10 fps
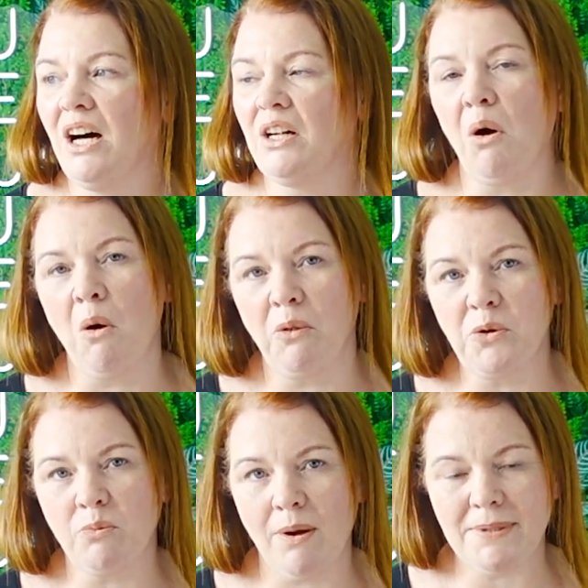on all
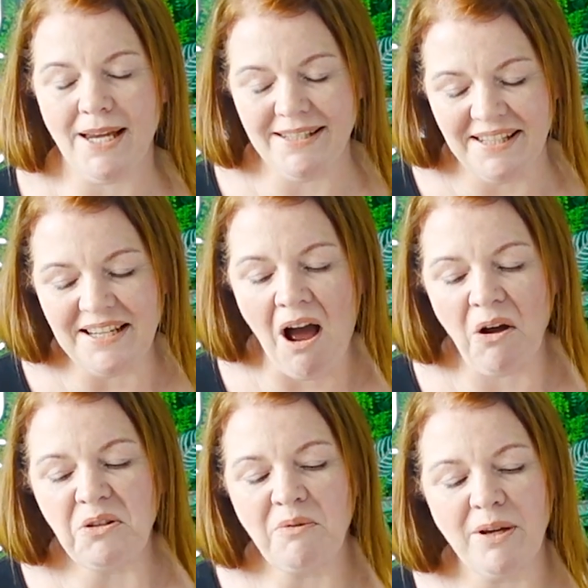those websites that
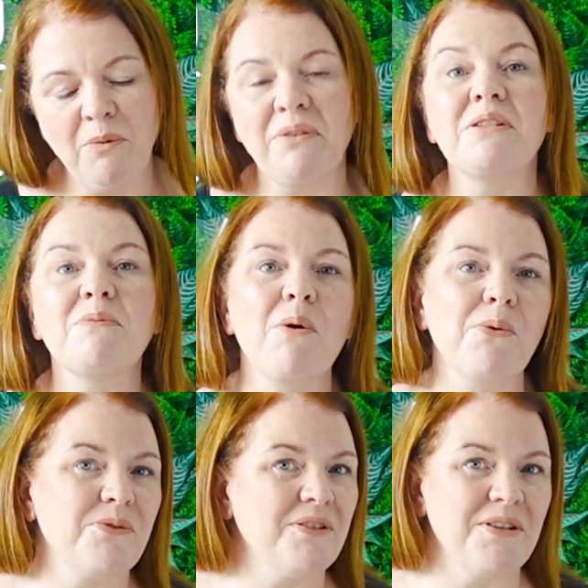aren't doing what they're
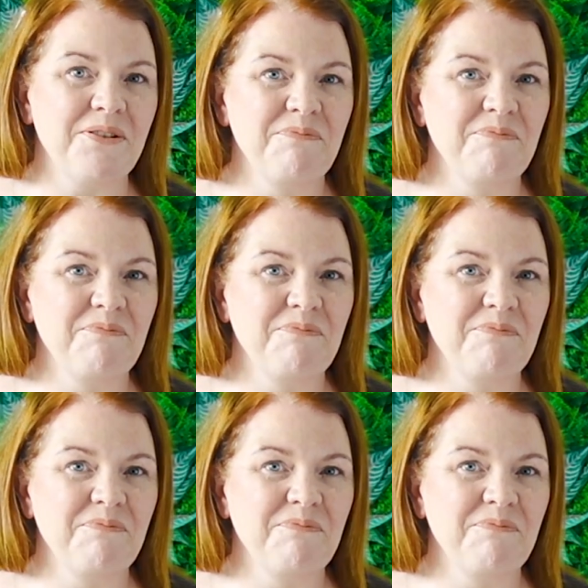supposed to do.